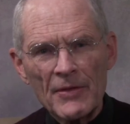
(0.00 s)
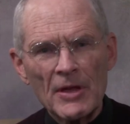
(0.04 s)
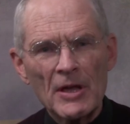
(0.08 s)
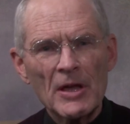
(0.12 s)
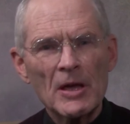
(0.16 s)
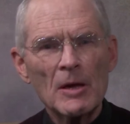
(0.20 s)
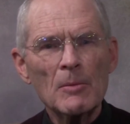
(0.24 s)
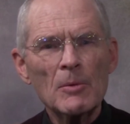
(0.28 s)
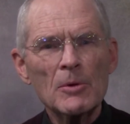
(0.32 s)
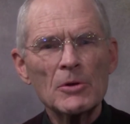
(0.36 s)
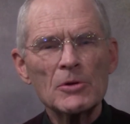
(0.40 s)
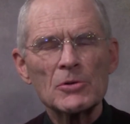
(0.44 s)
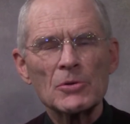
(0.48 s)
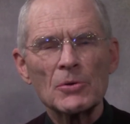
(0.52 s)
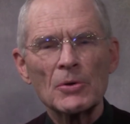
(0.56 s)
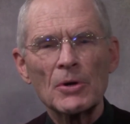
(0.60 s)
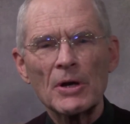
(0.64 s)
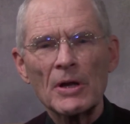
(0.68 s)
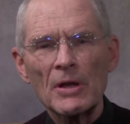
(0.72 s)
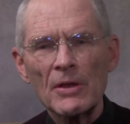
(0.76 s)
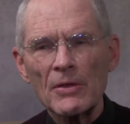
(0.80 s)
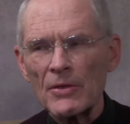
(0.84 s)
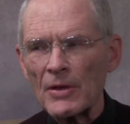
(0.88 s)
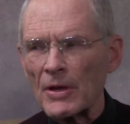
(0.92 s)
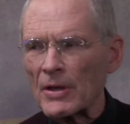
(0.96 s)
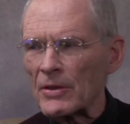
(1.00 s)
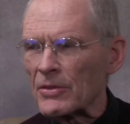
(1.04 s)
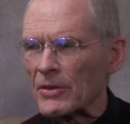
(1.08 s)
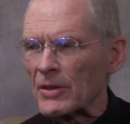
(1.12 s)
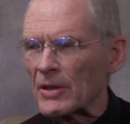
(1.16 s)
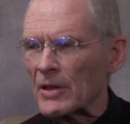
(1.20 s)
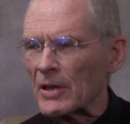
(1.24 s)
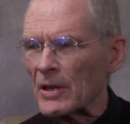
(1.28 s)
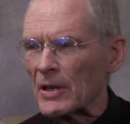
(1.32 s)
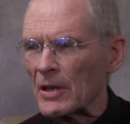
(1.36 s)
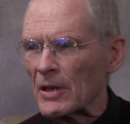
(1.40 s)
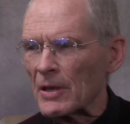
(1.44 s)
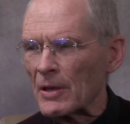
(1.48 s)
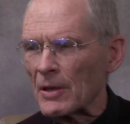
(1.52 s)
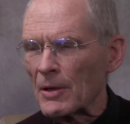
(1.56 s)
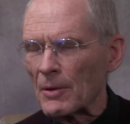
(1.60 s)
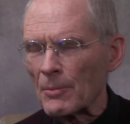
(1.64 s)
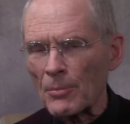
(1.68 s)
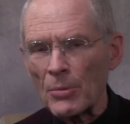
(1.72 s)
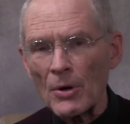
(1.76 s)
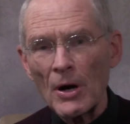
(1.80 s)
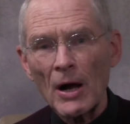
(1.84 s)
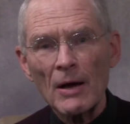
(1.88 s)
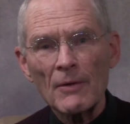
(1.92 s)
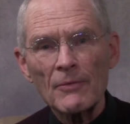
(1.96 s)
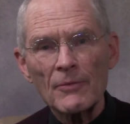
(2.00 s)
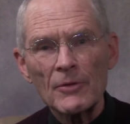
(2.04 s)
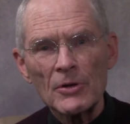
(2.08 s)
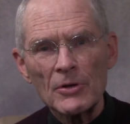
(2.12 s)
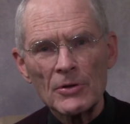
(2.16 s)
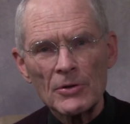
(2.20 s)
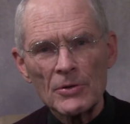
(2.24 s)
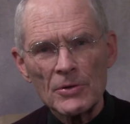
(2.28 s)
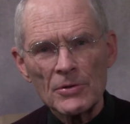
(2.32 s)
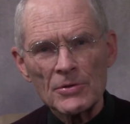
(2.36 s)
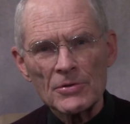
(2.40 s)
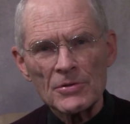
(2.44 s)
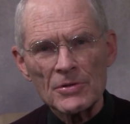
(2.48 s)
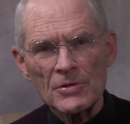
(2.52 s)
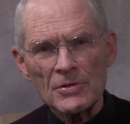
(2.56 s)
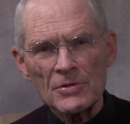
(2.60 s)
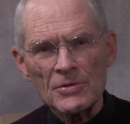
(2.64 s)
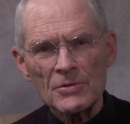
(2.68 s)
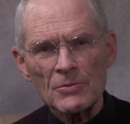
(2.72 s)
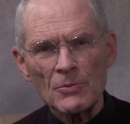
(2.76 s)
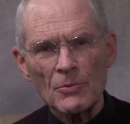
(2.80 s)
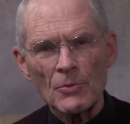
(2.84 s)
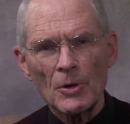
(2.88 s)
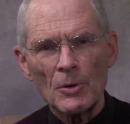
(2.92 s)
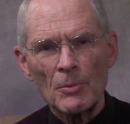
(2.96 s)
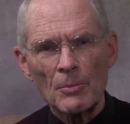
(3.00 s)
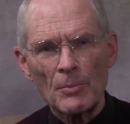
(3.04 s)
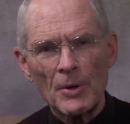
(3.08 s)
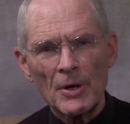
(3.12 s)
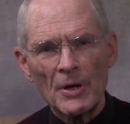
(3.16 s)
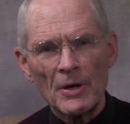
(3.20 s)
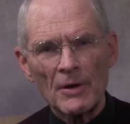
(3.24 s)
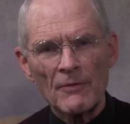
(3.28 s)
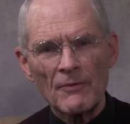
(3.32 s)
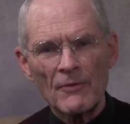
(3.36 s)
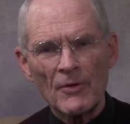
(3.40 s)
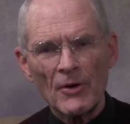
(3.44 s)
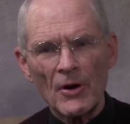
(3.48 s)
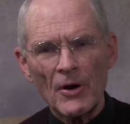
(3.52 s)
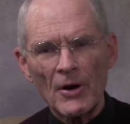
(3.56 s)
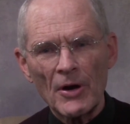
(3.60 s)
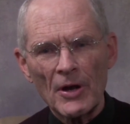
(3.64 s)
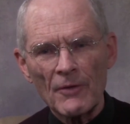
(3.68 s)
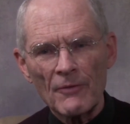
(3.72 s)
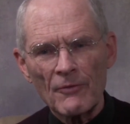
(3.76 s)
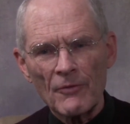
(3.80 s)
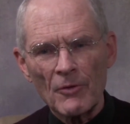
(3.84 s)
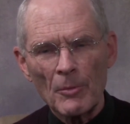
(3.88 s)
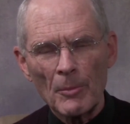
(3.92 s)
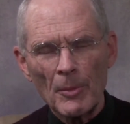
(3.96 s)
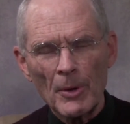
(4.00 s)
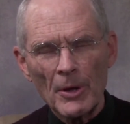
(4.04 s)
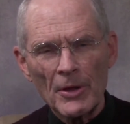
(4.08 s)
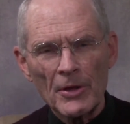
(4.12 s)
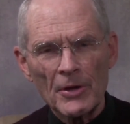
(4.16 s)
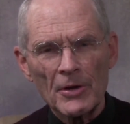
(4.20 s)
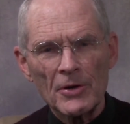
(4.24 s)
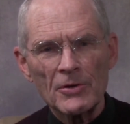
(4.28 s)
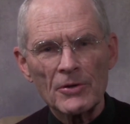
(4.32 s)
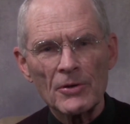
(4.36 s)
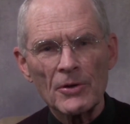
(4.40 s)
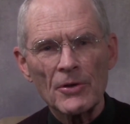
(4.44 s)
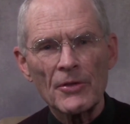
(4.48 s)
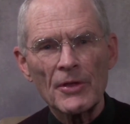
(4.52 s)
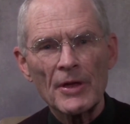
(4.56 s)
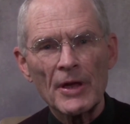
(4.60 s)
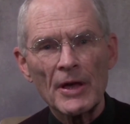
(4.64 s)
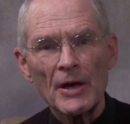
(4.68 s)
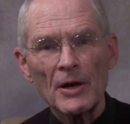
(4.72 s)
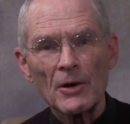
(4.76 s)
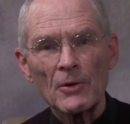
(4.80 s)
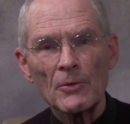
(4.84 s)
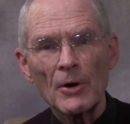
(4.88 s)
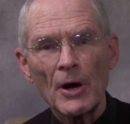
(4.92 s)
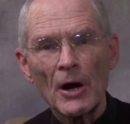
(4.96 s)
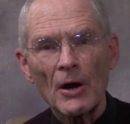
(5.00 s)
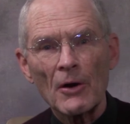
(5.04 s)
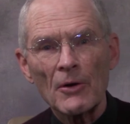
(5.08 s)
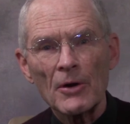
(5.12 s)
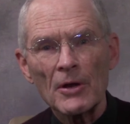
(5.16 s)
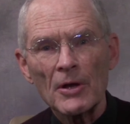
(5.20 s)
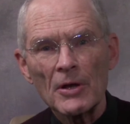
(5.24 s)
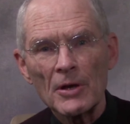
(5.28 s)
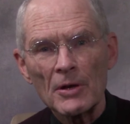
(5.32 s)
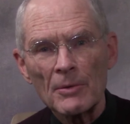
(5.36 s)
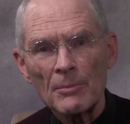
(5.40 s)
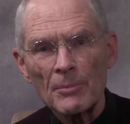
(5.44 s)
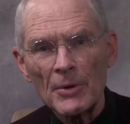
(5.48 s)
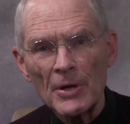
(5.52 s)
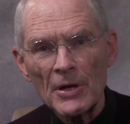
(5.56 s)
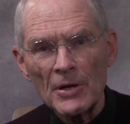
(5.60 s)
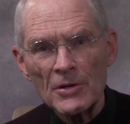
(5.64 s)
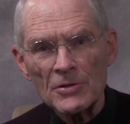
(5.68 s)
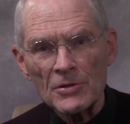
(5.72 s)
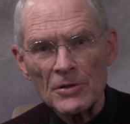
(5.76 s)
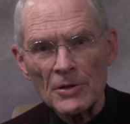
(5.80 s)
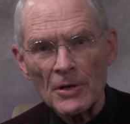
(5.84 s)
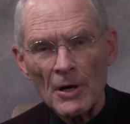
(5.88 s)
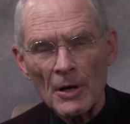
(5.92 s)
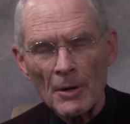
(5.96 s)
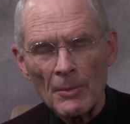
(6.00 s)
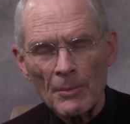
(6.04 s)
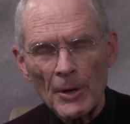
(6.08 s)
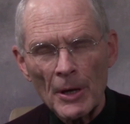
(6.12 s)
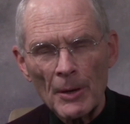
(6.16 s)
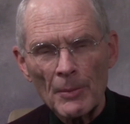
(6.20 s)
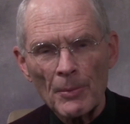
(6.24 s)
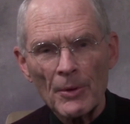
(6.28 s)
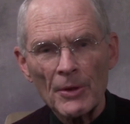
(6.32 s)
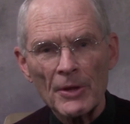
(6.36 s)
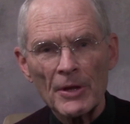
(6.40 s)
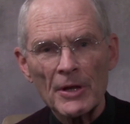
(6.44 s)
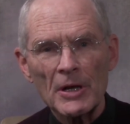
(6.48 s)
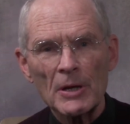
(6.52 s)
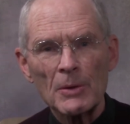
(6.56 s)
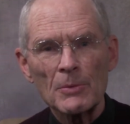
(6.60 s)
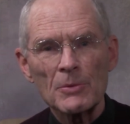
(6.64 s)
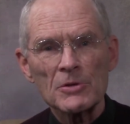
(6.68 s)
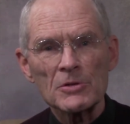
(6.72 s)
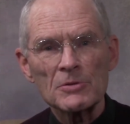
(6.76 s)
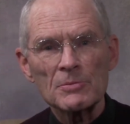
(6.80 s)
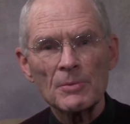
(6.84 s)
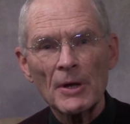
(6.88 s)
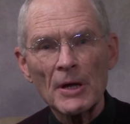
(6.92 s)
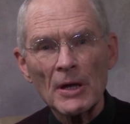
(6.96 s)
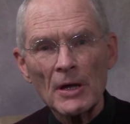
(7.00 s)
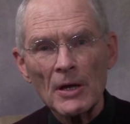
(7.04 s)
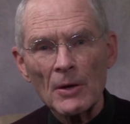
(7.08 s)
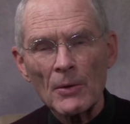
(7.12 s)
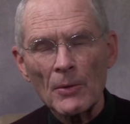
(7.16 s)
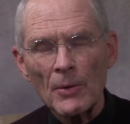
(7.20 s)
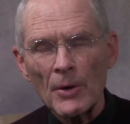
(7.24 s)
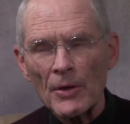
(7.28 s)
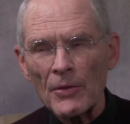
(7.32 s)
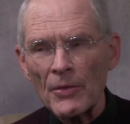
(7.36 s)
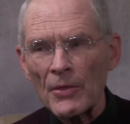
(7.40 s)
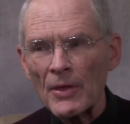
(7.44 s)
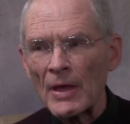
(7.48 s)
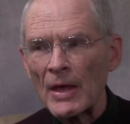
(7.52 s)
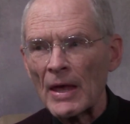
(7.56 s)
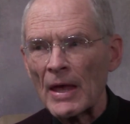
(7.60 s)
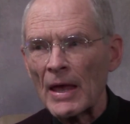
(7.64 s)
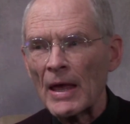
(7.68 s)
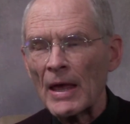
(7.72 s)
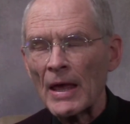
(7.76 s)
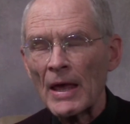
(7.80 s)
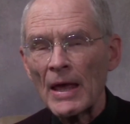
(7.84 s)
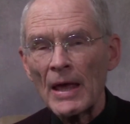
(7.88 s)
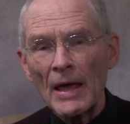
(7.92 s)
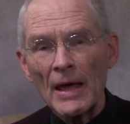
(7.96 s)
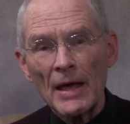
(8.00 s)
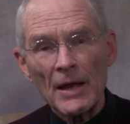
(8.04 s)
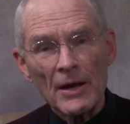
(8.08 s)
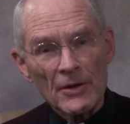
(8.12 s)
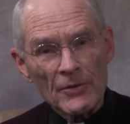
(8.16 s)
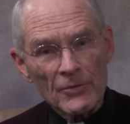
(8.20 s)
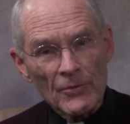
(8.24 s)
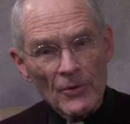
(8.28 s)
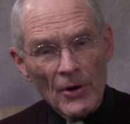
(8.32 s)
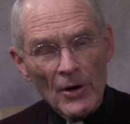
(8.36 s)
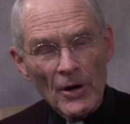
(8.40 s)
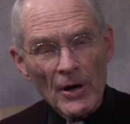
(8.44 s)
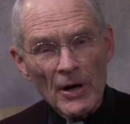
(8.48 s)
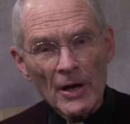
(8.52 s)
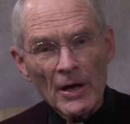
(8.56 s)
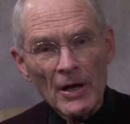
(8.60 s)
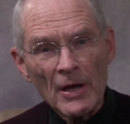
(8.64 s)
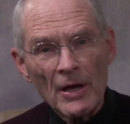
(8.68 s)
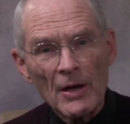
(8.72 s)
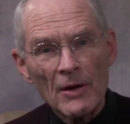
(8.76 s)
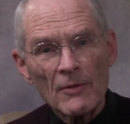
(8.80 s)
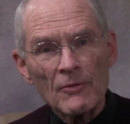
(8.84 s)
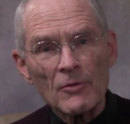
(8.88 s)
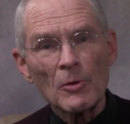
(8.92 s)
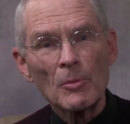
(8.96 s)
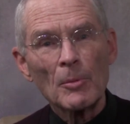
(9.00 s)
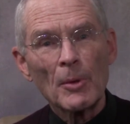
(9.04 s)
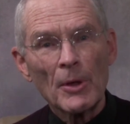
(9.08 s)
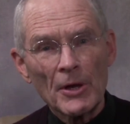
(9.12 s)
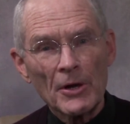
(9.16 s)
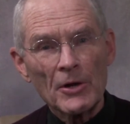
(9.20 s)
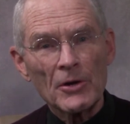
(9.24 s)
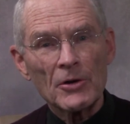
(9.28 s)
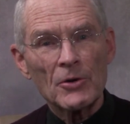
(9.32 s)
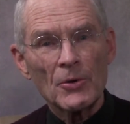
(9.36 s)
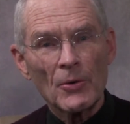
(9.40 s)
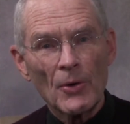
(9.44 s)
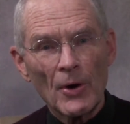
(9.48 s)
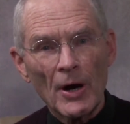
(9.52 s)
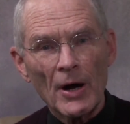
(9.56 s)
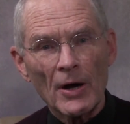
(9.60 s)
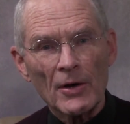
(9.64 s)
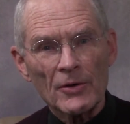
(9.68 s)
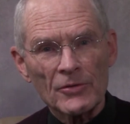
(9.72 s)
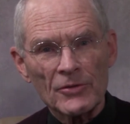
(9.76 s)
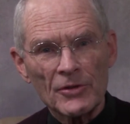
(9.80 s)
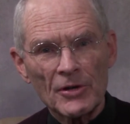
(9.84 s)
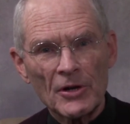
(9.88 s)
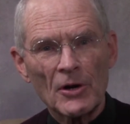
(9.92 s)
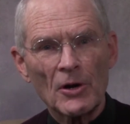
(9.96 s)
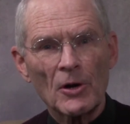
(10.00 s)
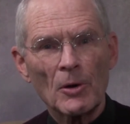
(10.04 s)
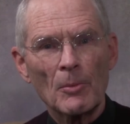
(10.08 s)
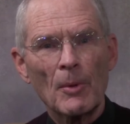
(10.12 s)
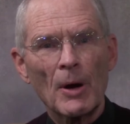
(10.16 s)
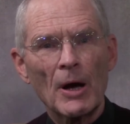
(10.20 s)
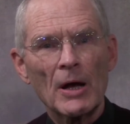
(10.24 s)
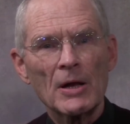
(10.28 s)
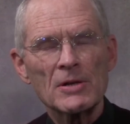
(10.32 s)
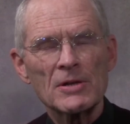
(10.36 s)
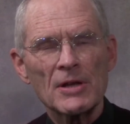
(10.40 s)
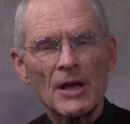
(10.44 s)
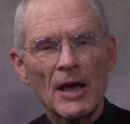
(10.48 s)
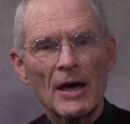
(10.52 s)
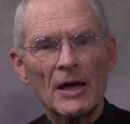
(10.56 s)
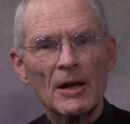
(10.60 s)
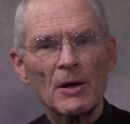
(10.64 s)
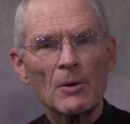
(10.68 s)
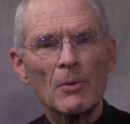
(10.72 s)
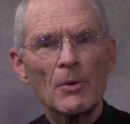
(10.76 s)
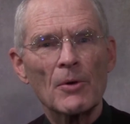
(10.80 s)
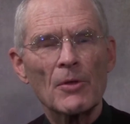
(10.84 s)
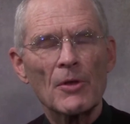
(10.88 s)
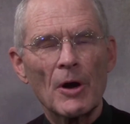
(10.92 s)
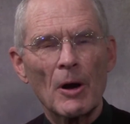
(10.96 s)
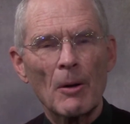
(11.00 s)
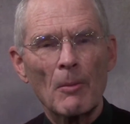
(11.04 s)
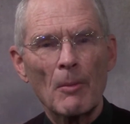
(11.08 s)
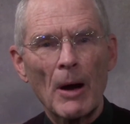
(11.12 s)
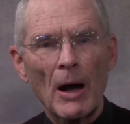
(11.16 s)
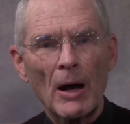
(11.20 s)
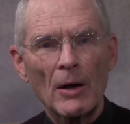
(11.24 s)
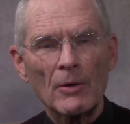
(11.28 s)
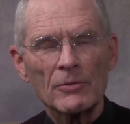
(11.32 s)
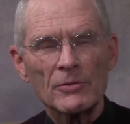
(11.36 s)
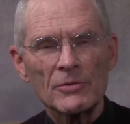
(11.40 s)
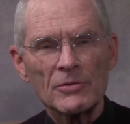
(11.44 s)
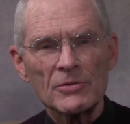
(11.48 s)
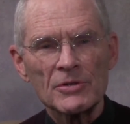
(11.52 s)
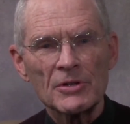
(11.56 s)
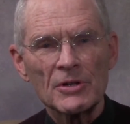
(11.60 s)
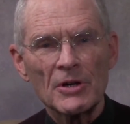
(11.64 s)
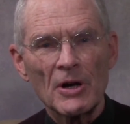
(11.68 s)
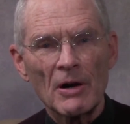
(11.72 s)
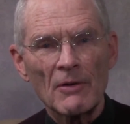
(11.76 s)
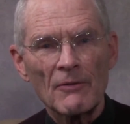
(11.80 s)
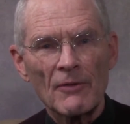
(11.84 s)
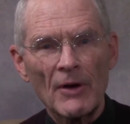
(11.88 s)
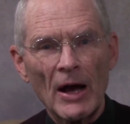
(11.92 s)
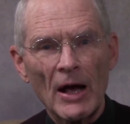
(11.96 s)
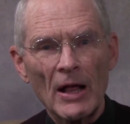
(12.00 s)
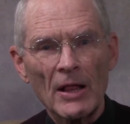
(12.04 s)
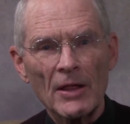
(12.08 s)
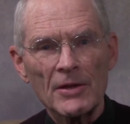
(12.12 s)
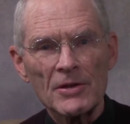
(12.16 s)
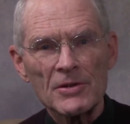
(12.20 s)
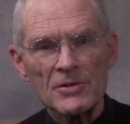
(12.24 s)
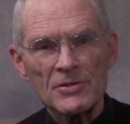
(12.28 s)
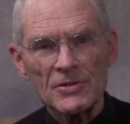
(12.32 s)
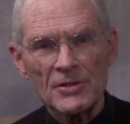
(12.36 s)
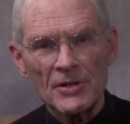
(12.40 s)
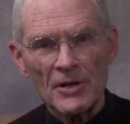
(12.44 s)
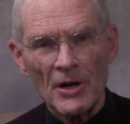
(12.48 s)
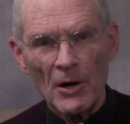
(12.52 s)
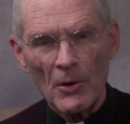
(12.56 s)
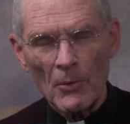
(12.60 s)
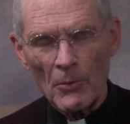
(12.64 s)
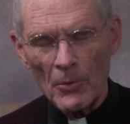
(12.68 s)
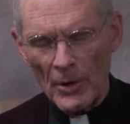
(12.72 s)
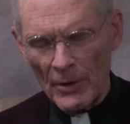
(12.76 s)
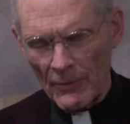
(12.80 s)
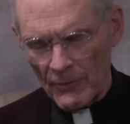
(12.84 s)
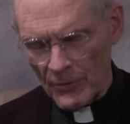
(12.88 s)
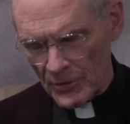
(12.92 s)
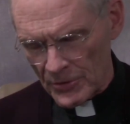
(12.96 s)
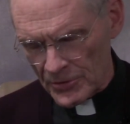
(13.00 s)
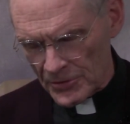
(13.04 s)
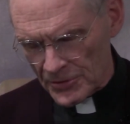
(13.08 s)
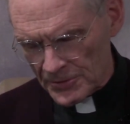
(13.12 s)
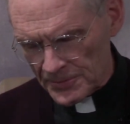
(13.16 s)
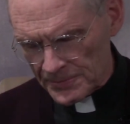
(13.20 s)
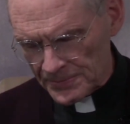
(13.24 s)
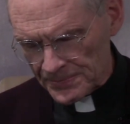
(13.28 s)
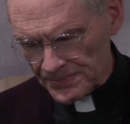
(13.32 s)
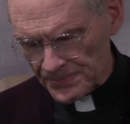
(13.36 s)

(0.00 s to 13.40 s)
the imagery that the prophet uses would have been very familiar to the agrarian people that he was speaking with, and is very familiar to us here in Montana with our mountains and our valleys and our rivers.